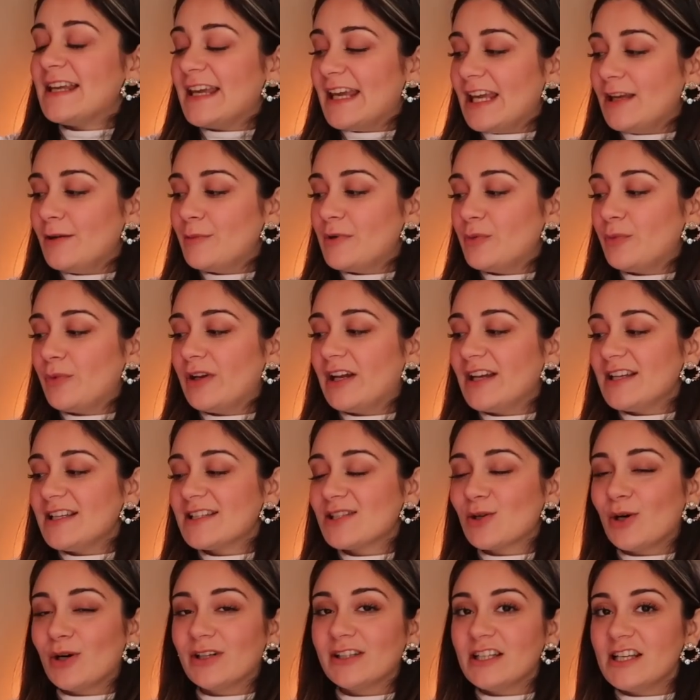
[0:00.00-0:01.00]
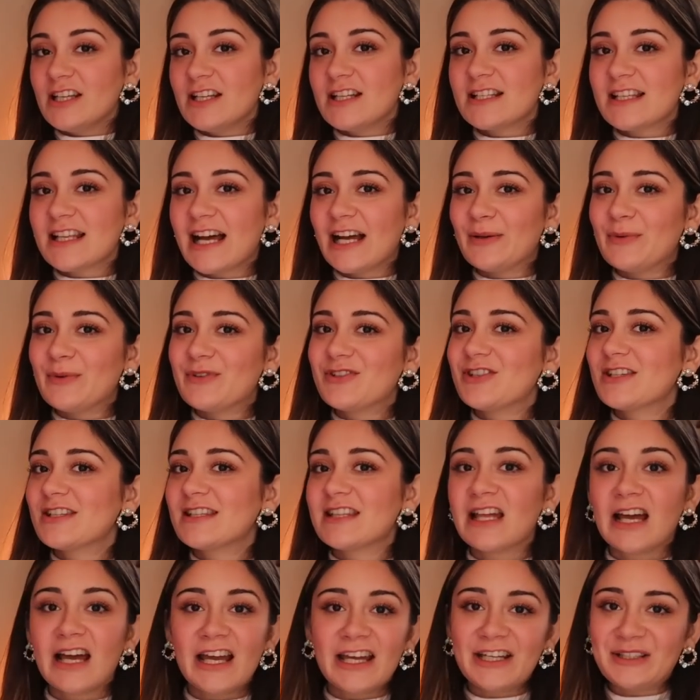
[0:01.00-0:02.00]
came and when I saw this, I was
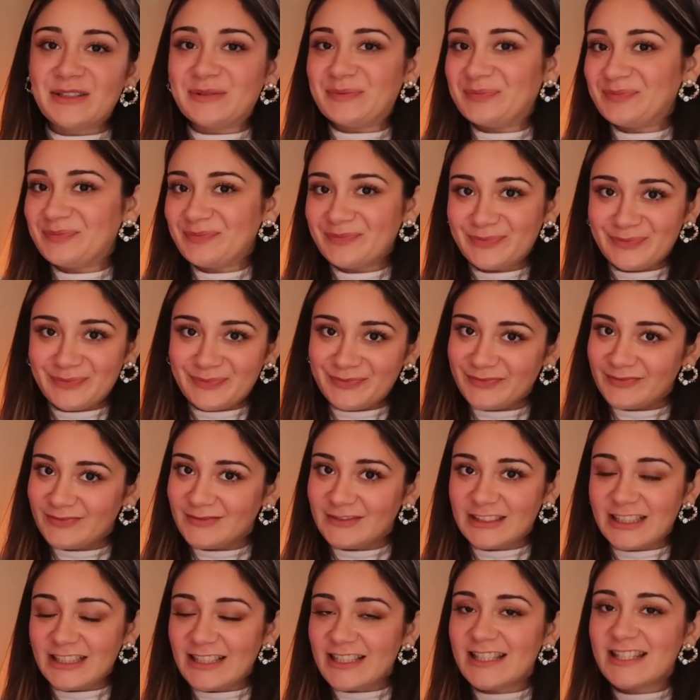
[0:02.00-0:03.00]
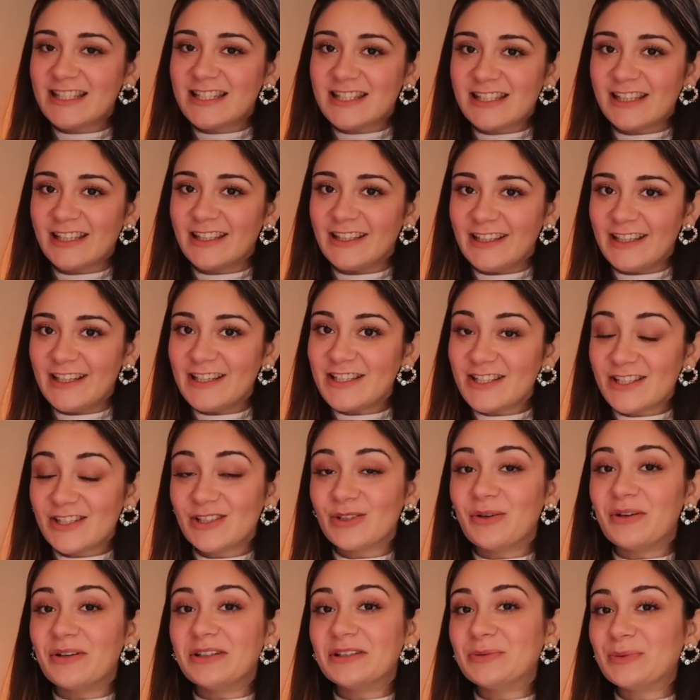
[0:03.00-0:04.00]
just like, this is
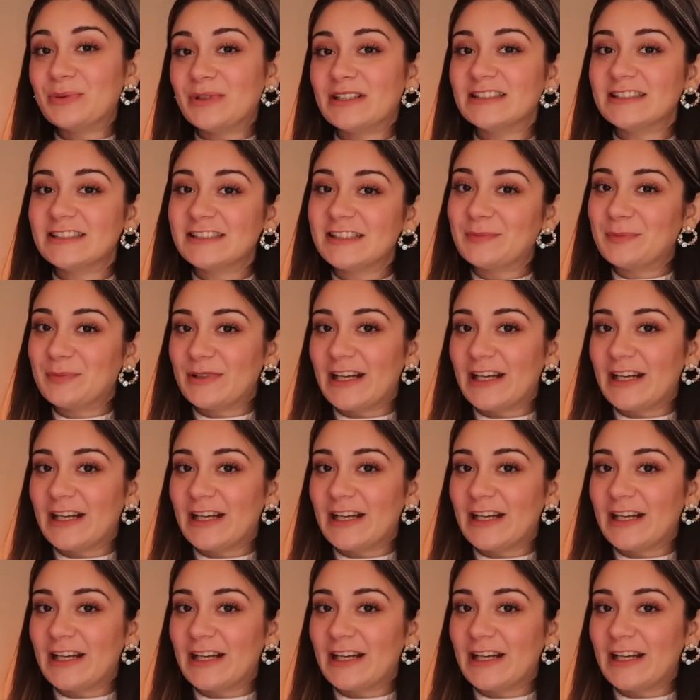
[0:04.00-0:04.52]
not worth the